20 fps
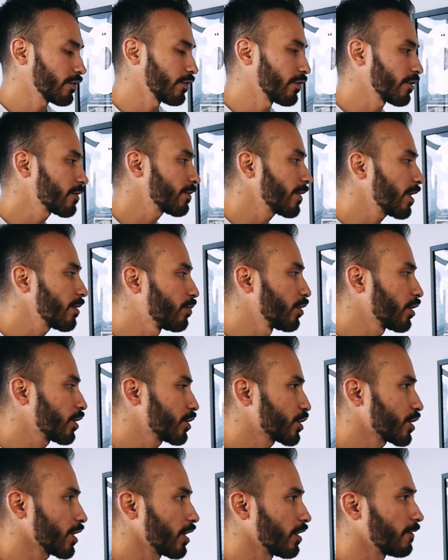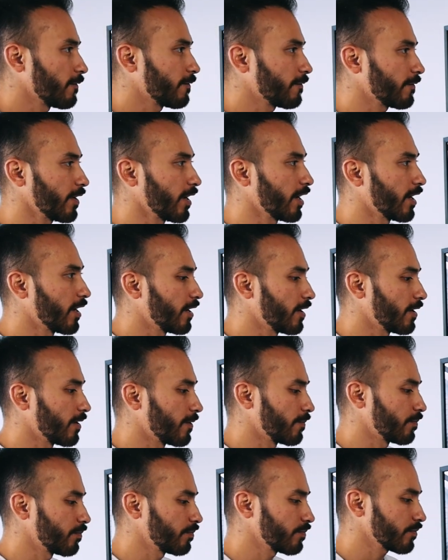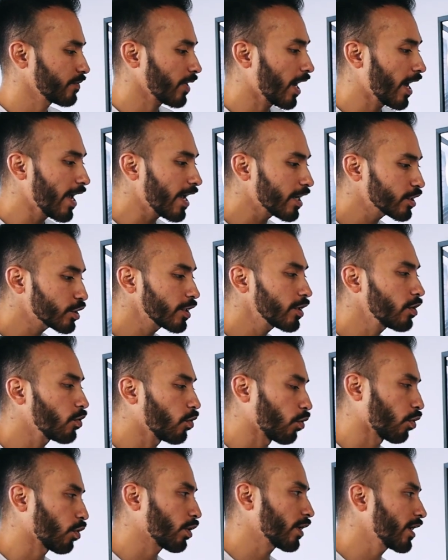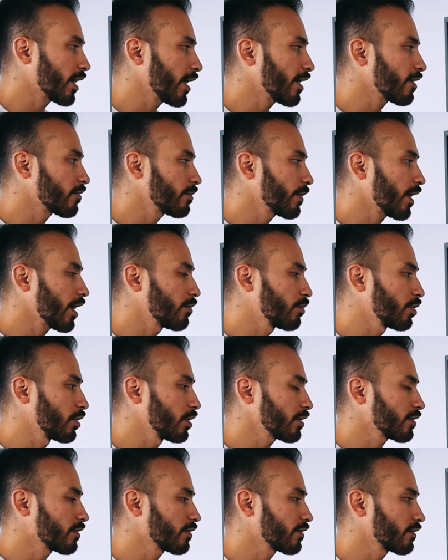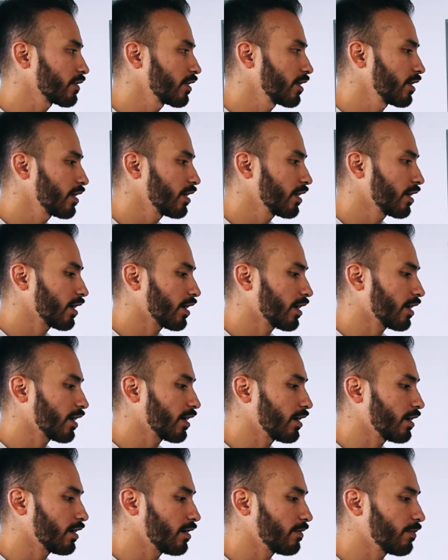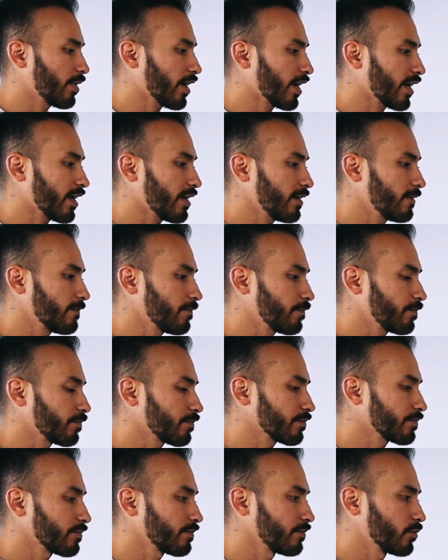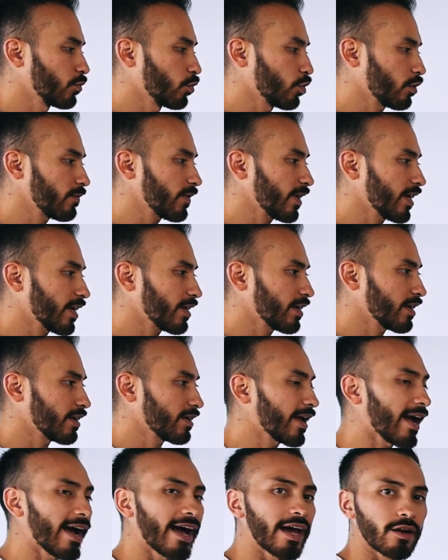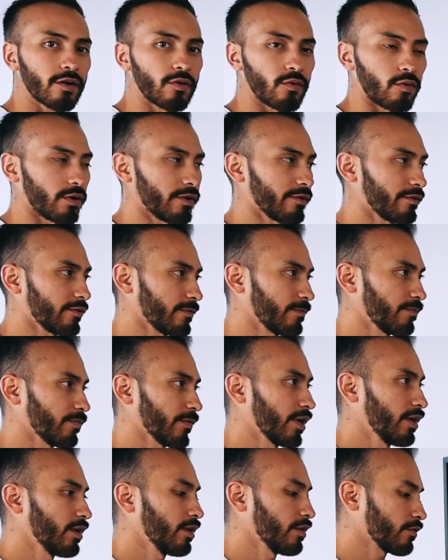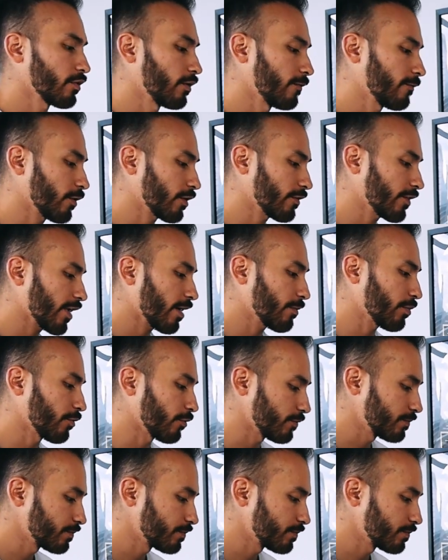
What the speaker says: this is my bookshelf. I actually organize my books by more of like categories. So for example,